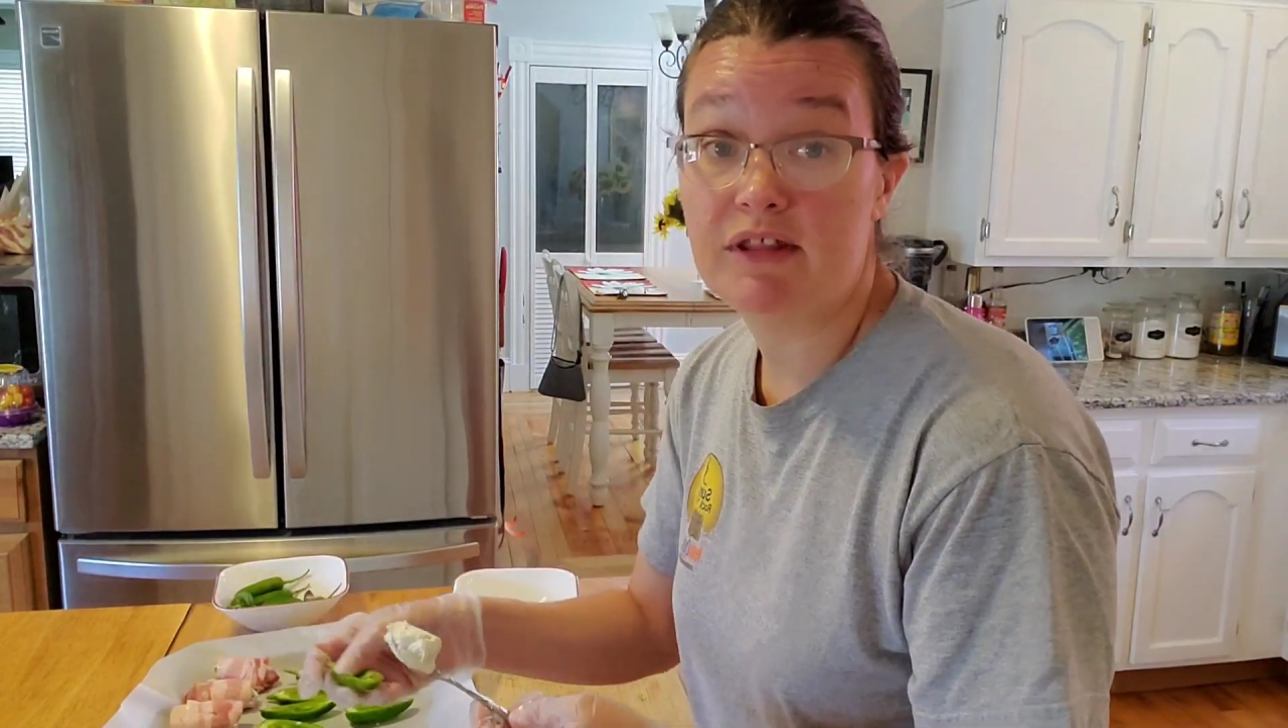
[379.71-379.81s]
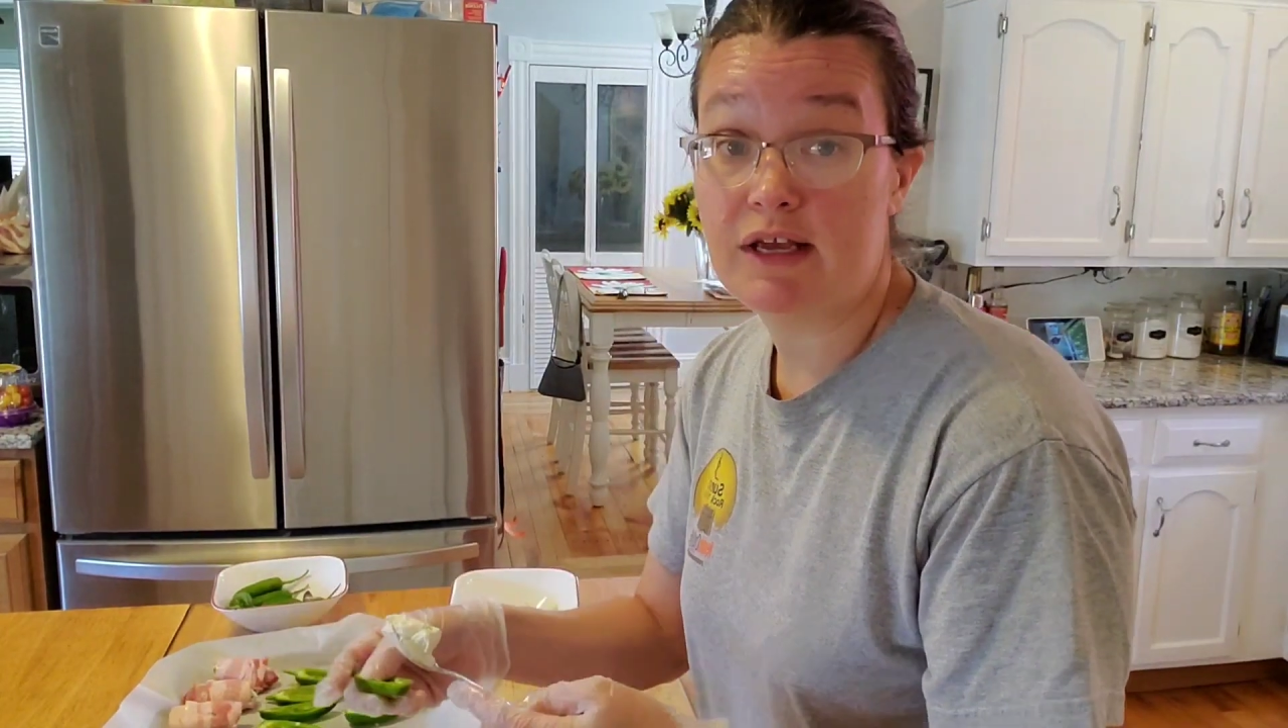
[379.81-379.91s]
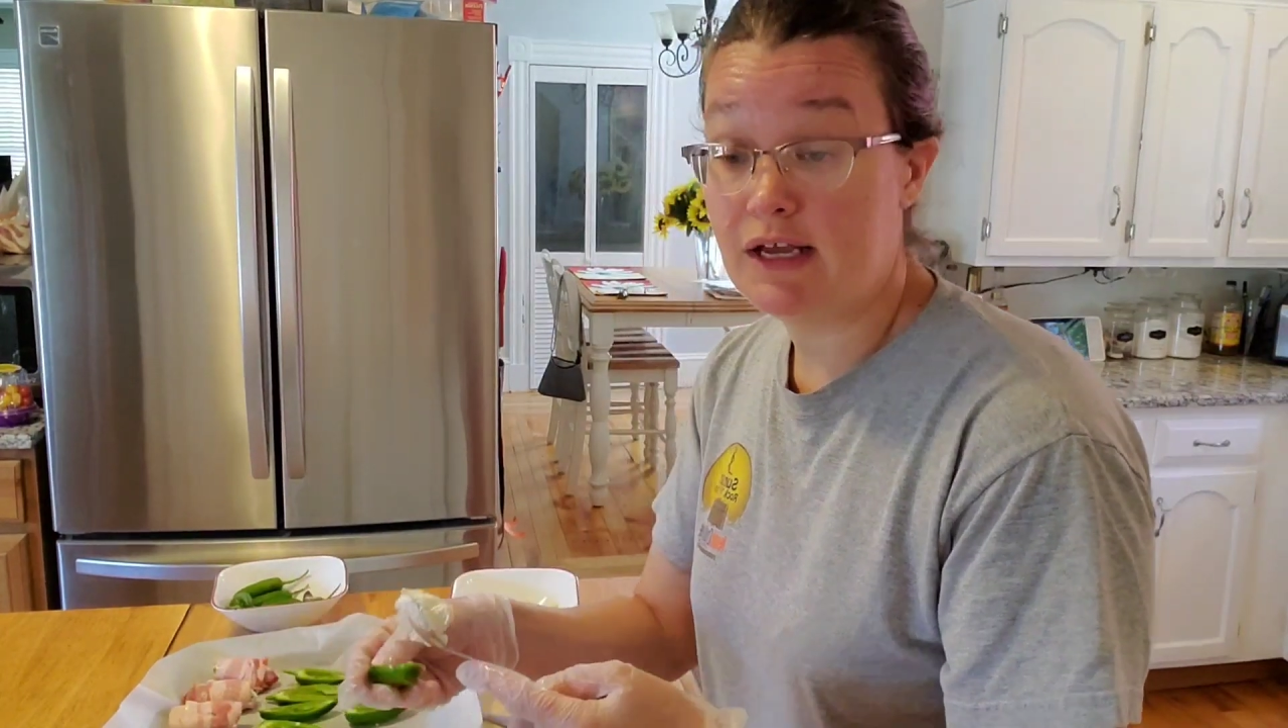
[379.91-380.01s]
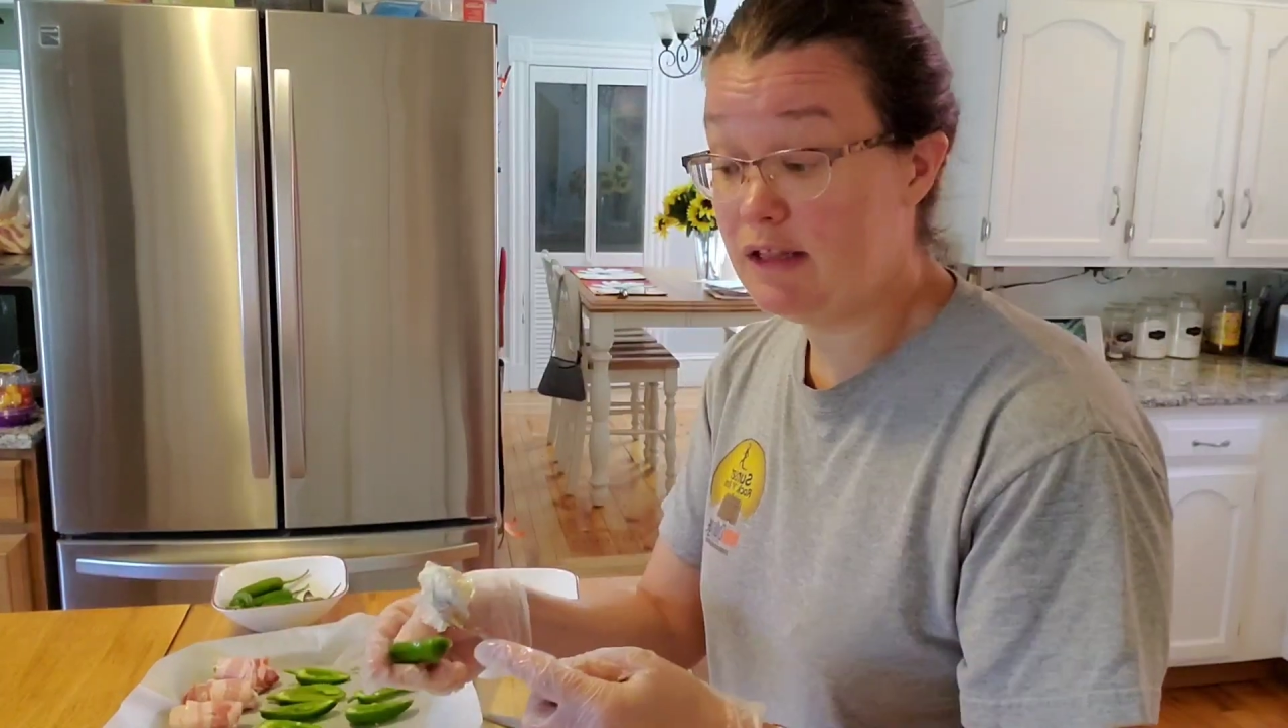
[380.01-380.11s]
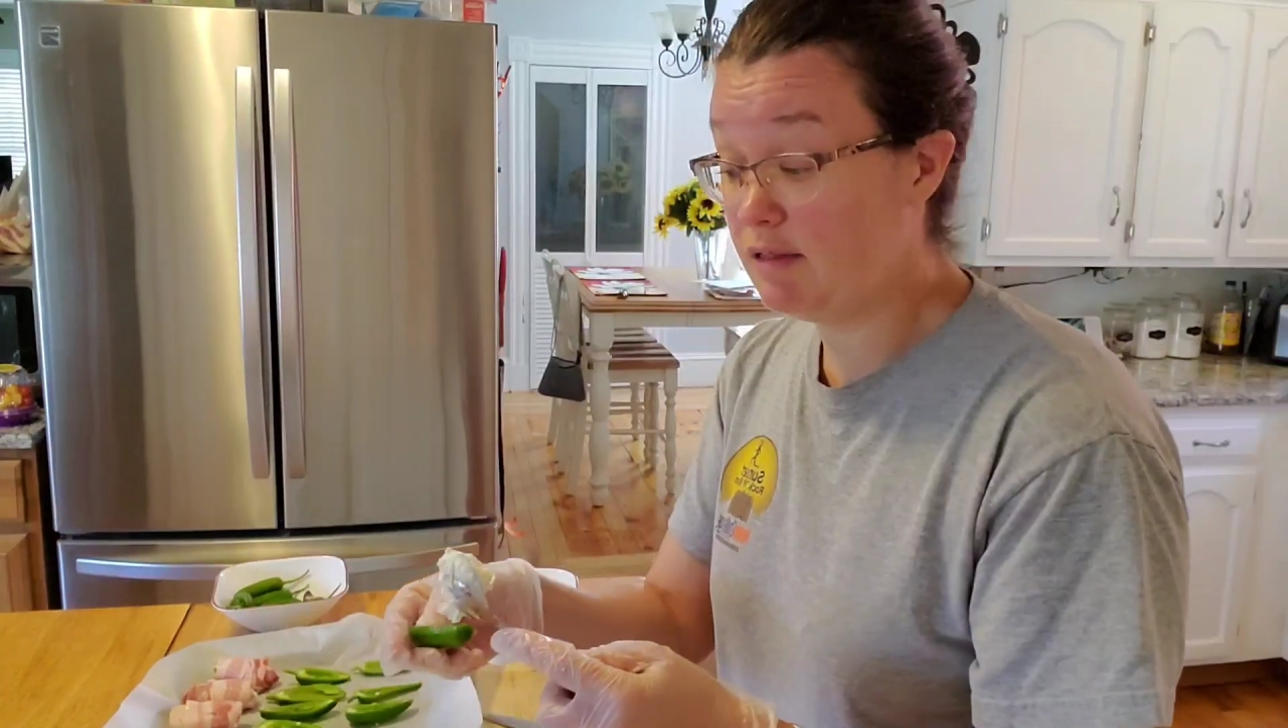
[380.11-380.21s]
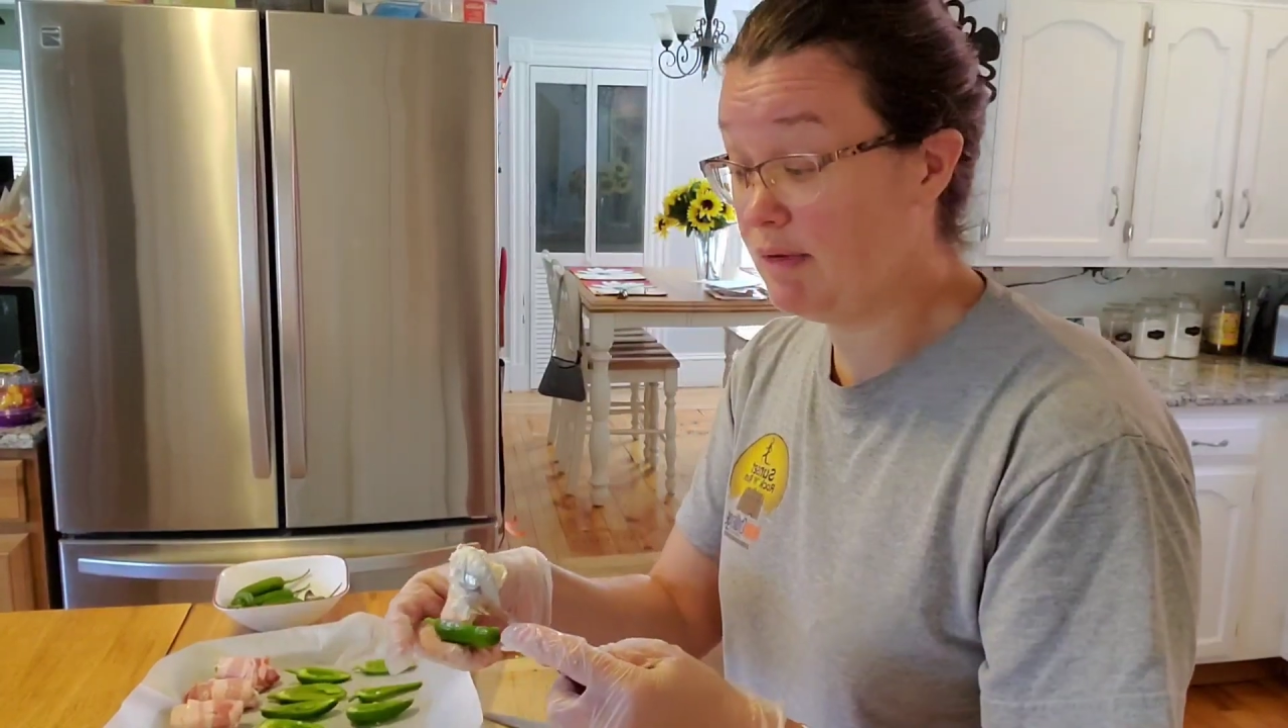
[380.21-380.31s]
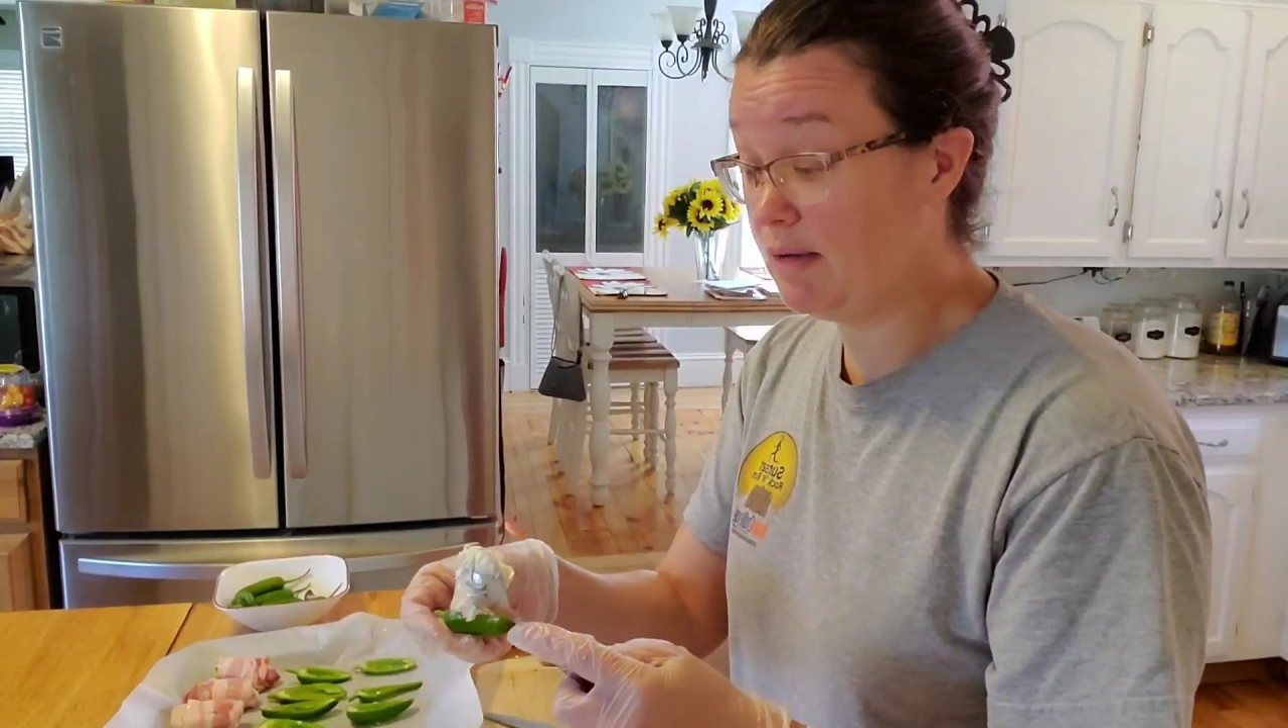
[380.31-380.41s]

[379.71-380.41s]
case may